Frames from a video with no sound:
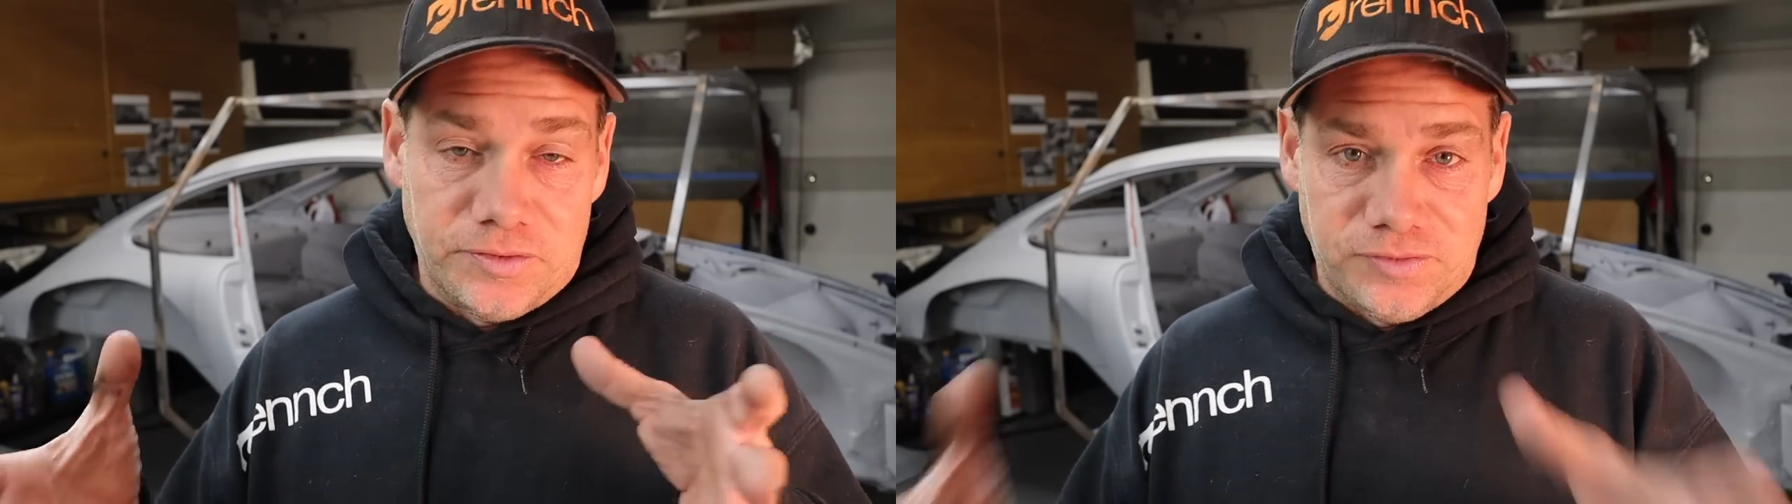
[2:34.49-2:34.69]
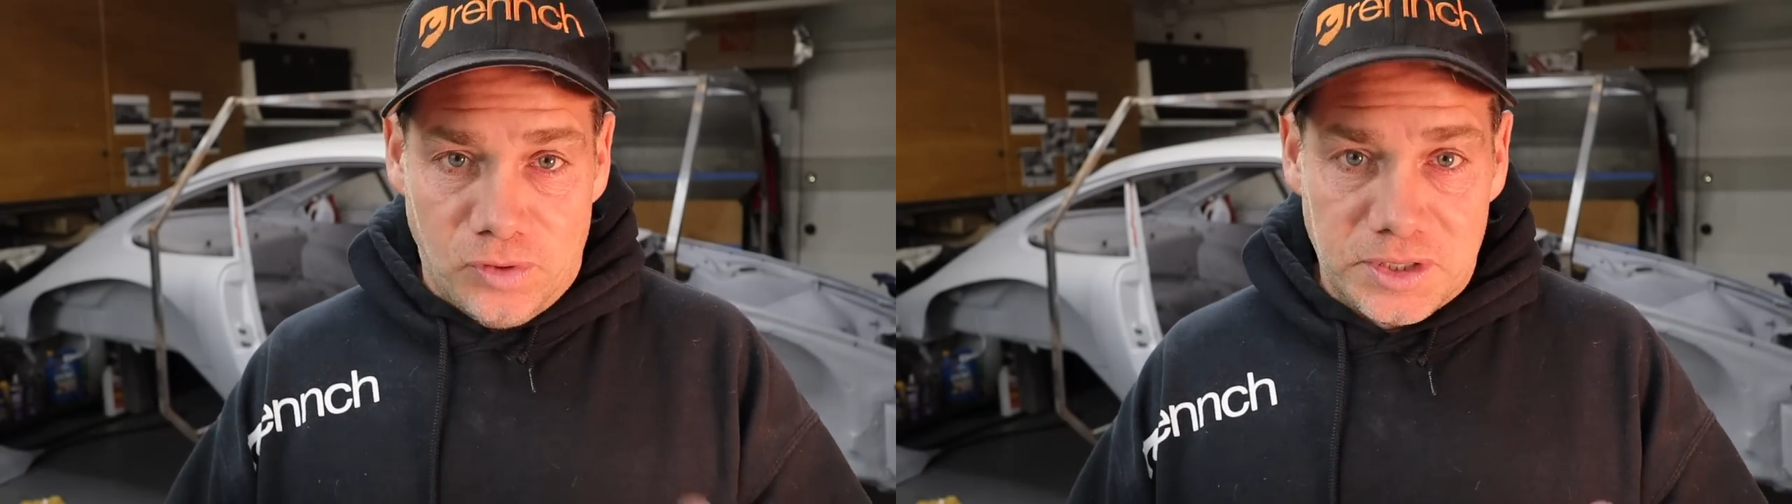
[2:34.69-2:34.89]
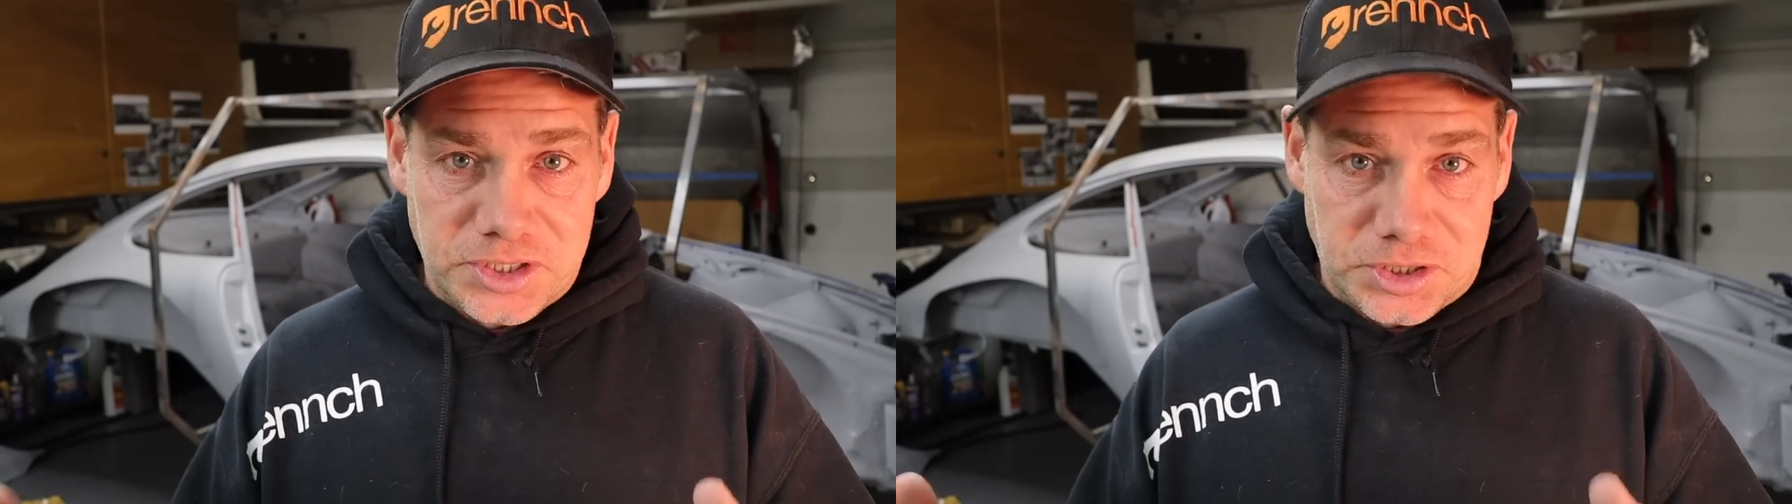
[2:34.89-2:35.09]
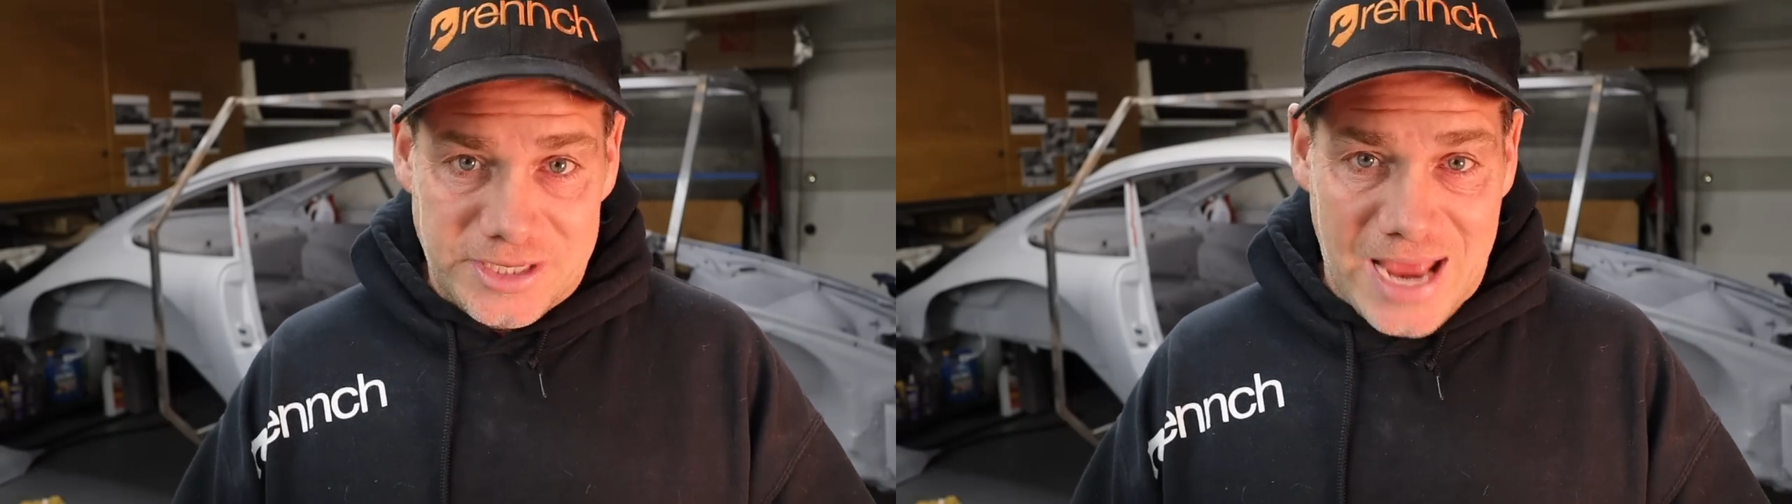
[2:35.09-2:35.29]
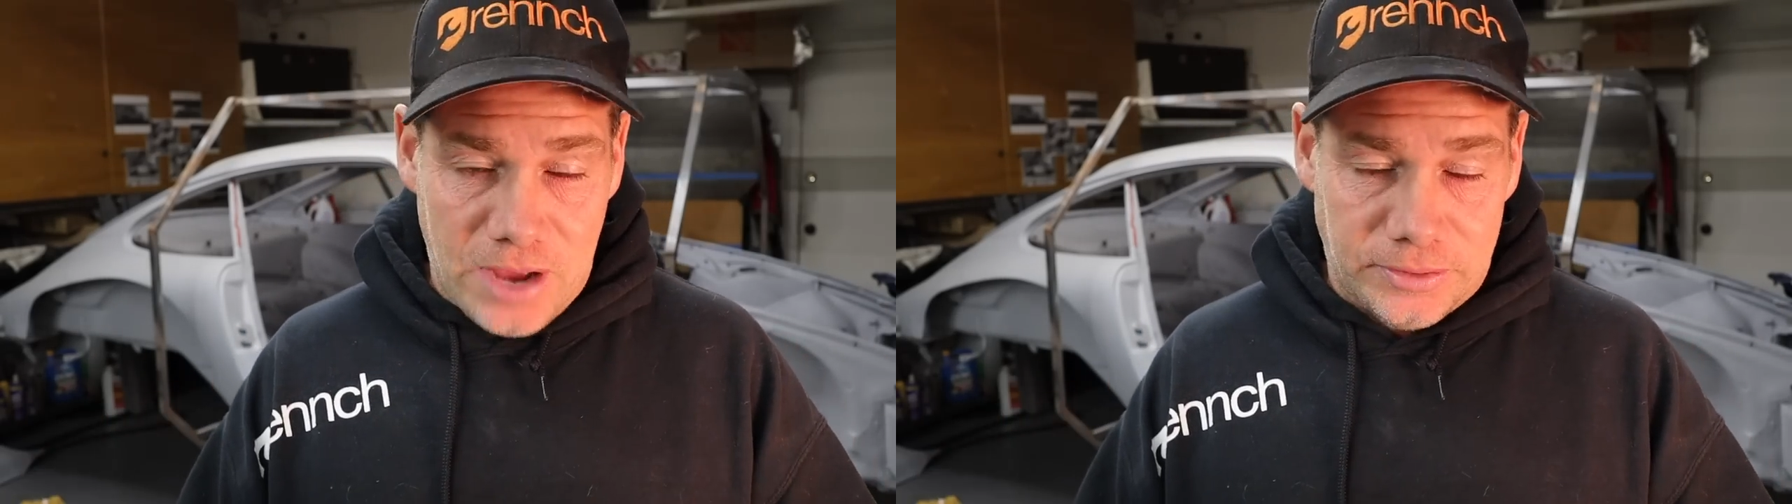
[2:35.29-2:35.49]
the floors are
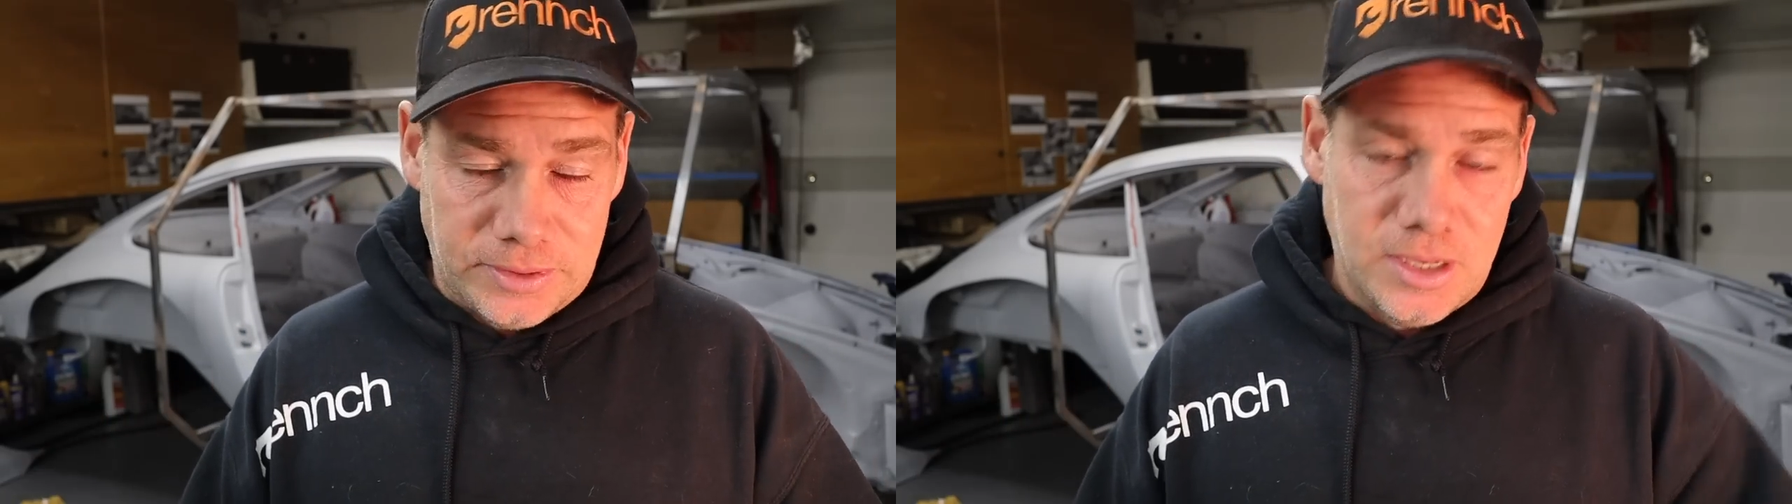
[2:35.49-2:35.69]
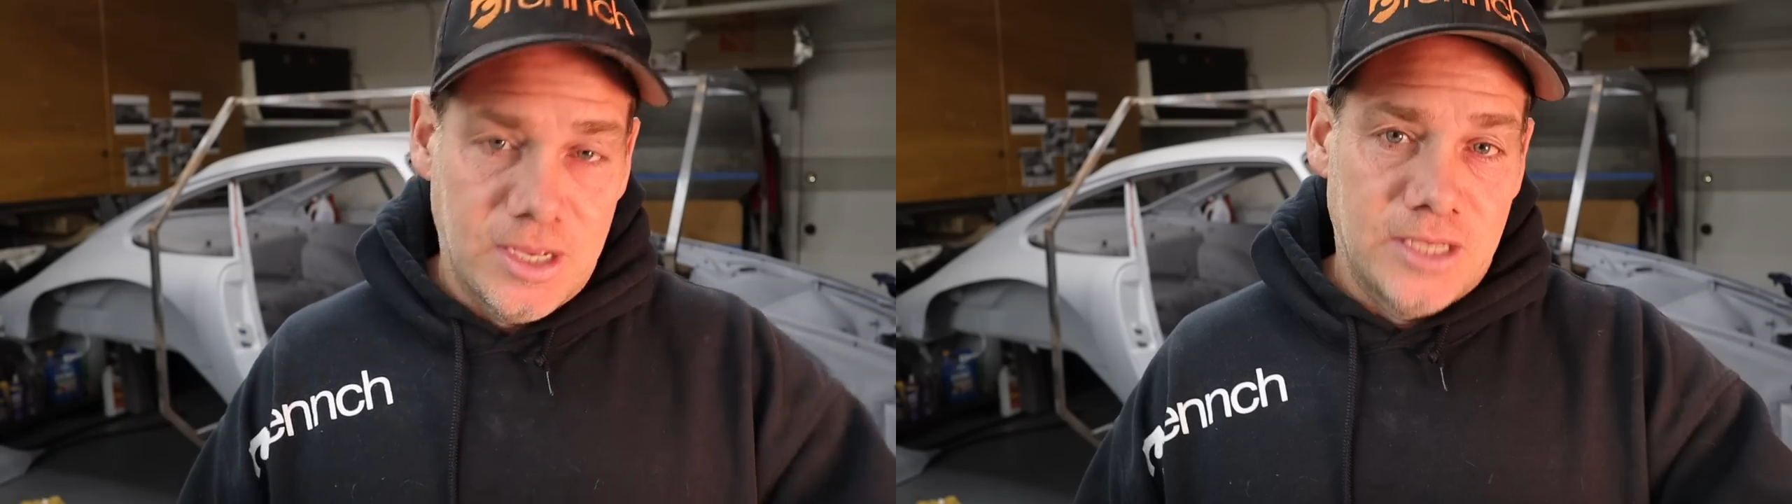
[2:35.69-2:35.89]
sound